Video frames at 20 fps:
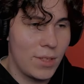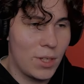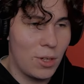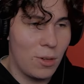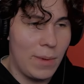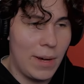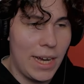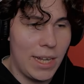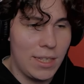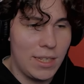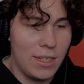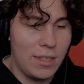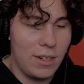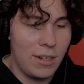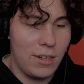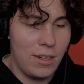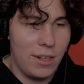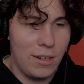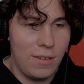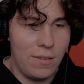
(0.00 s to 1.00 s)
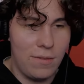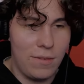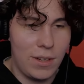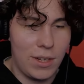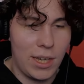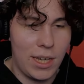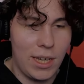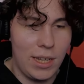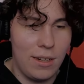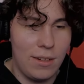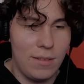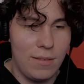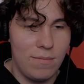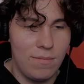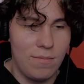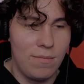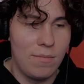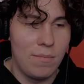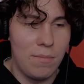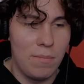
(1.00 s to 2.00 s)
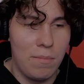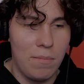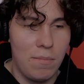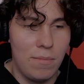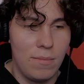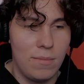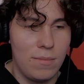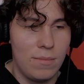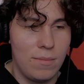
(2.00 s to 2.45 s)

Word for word: Go back to turning fucking